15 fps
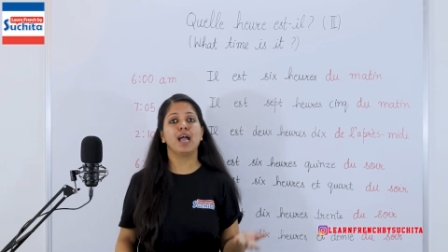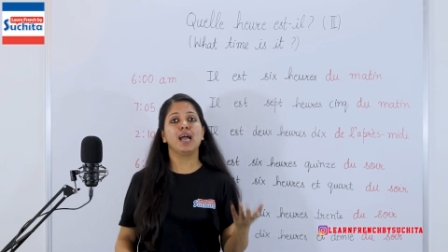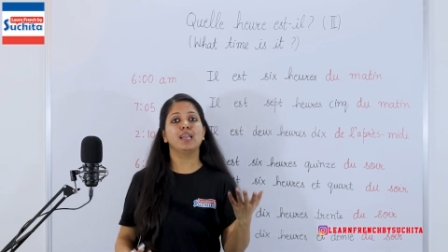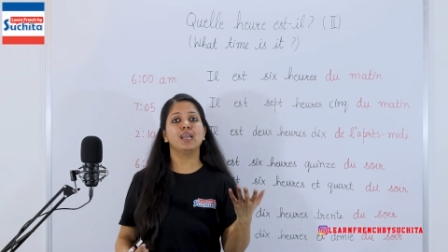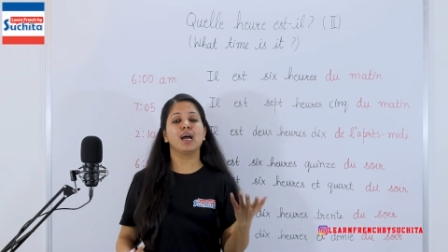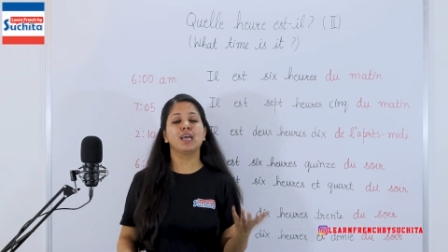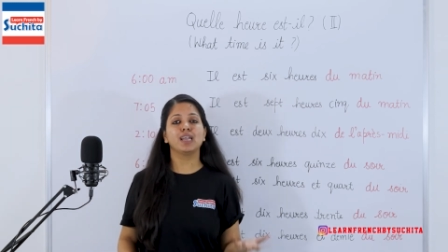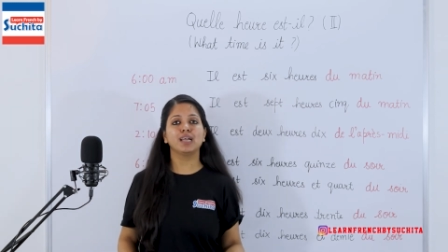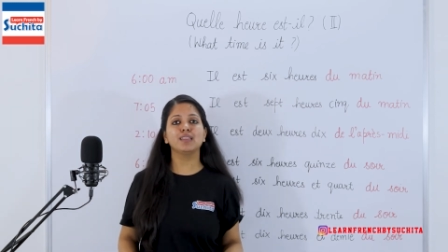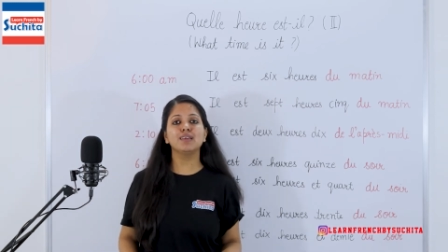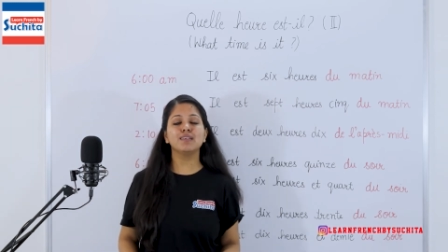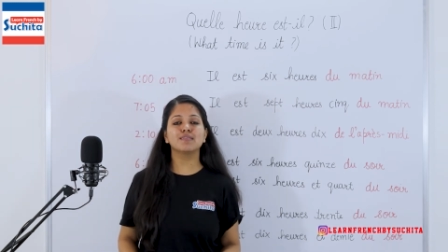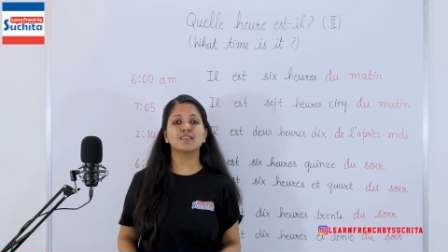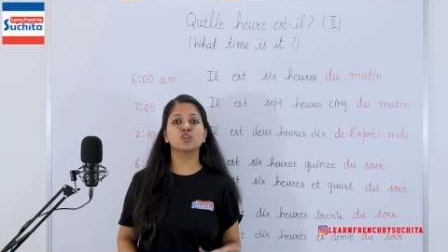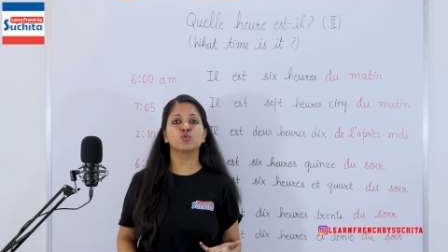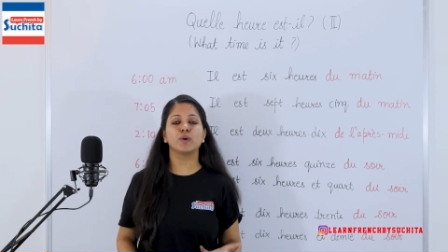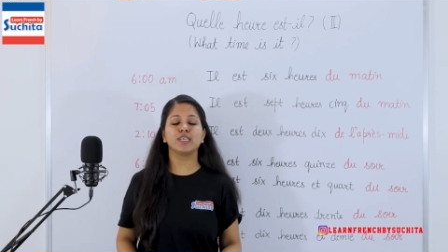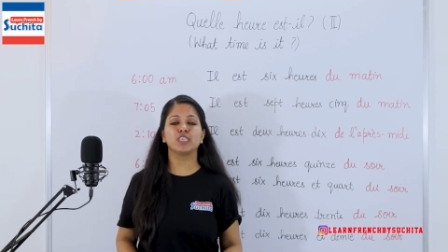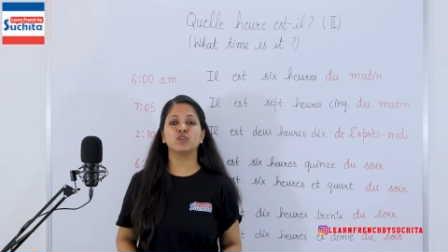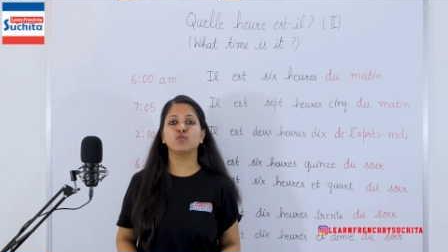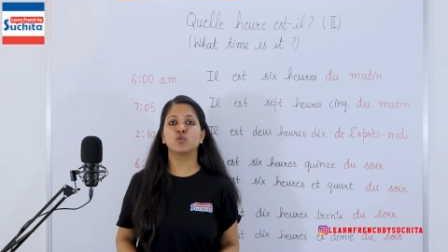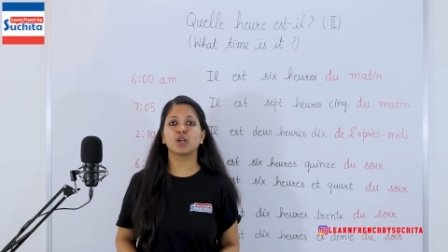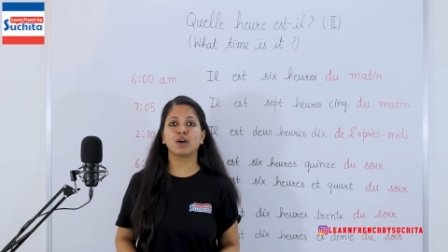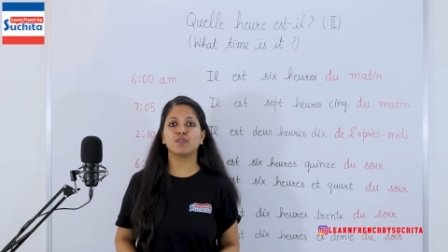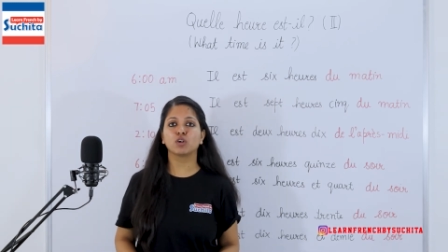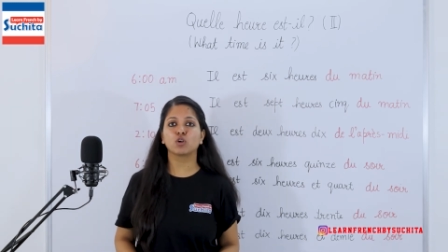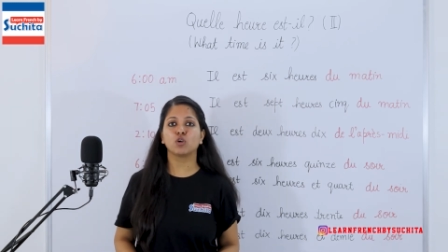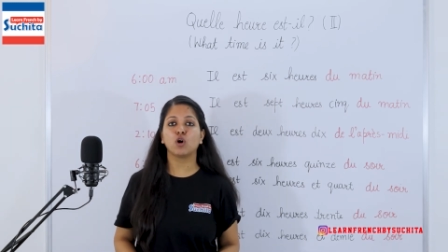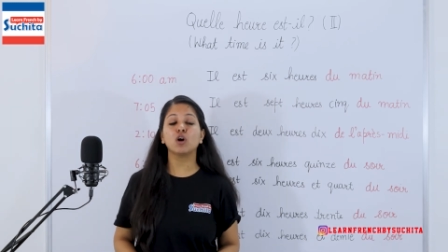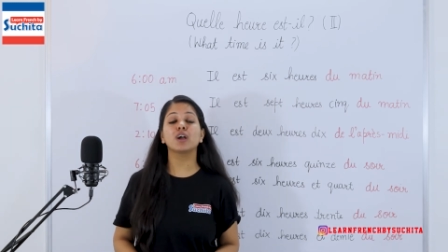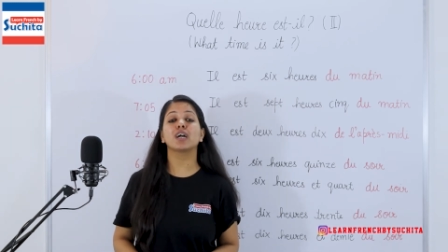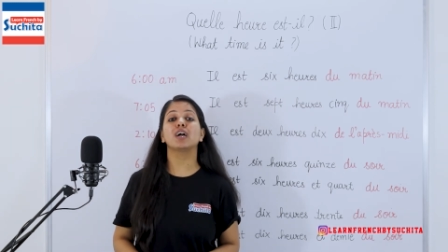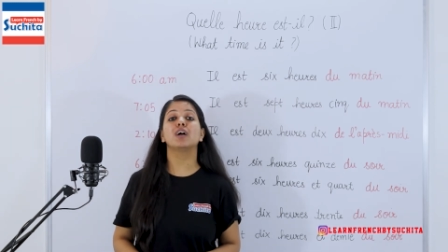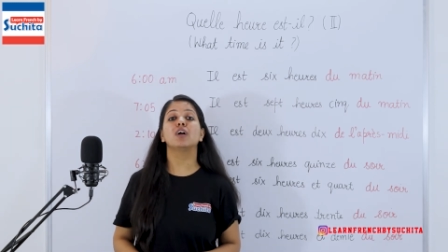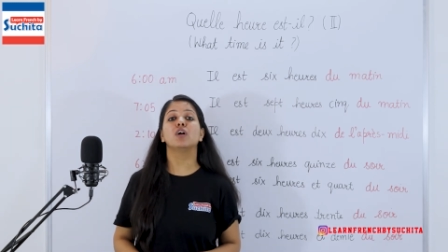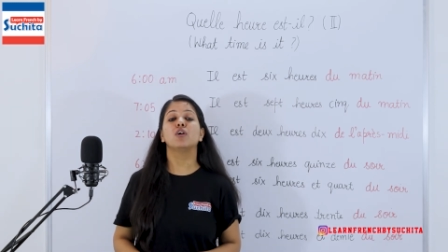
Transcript: And another is a 24-hour clock,